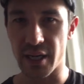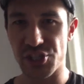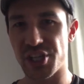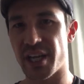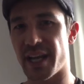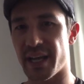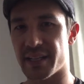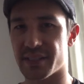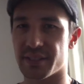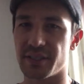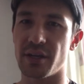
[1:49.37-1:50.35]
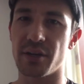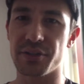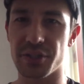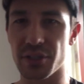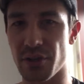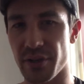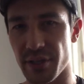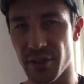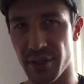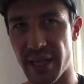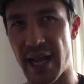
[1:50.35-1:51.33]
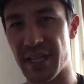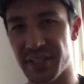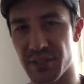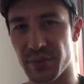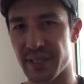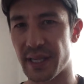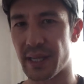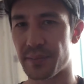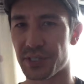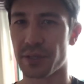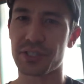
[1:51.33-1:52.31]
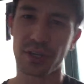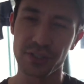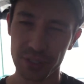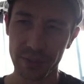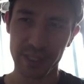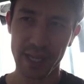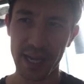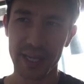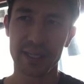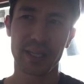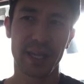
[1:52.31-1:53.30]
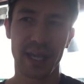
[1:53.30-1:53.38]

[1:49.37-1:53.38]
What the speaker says: chance. You can go to the castings with them. So I started doing that.